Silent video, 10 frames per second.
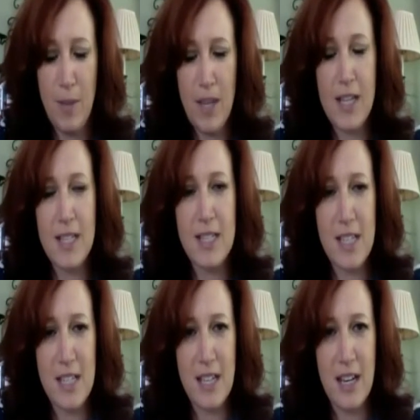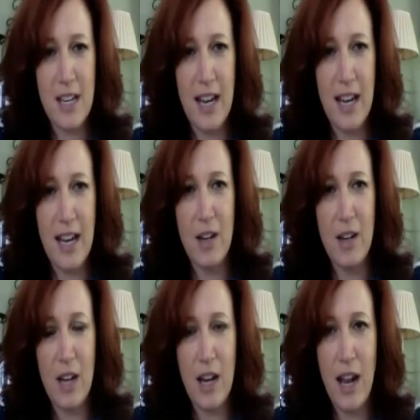be consistent
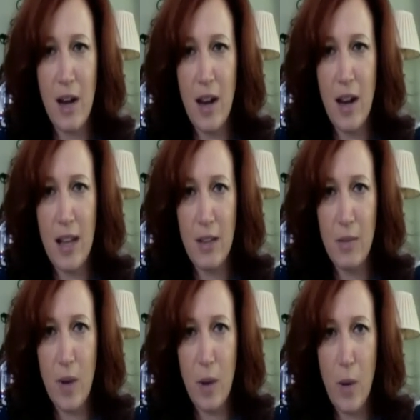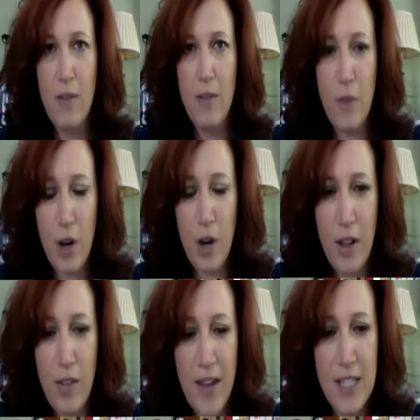and and and and, and wait for your
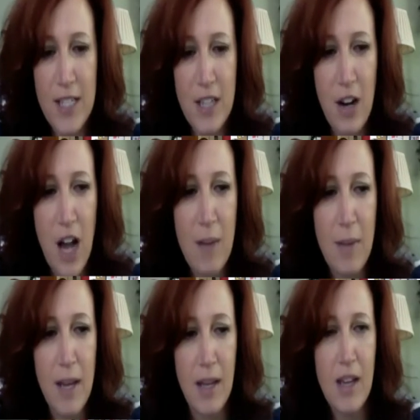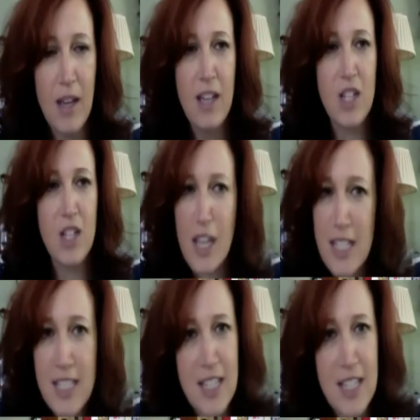good things they're coming just
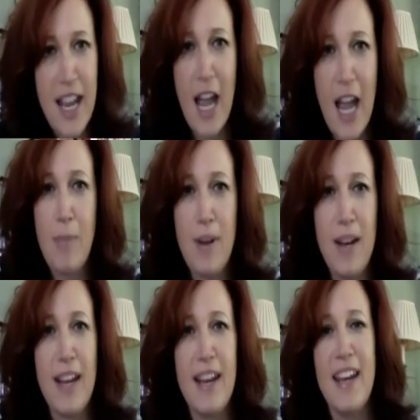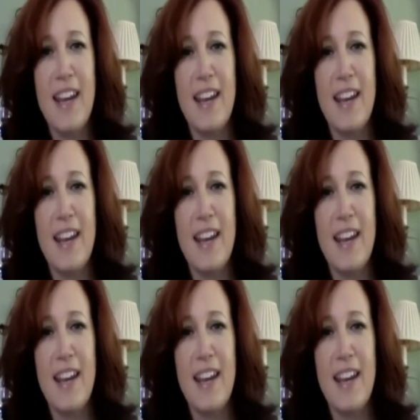because it doesn't happen in,